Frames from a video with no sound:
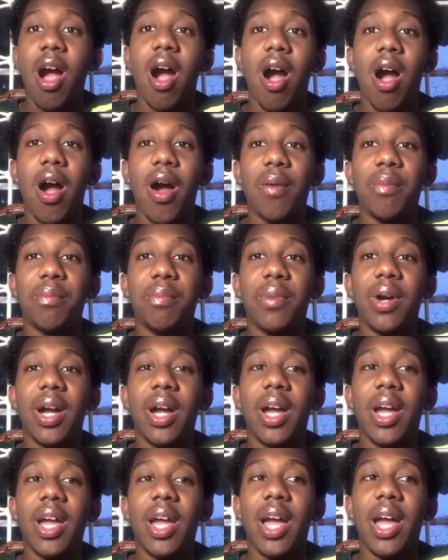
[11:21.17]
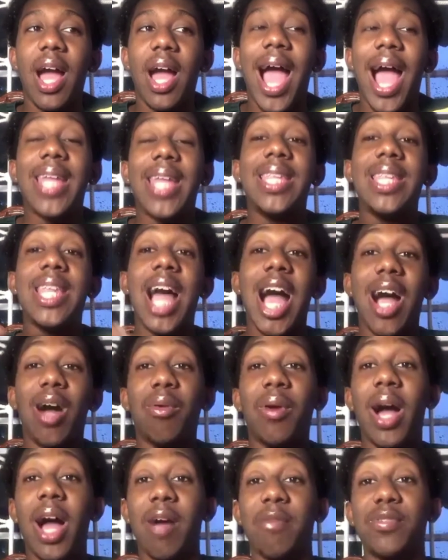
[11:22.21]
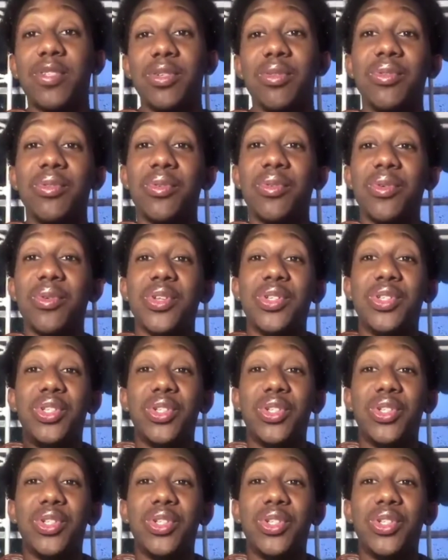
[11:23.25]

I now have to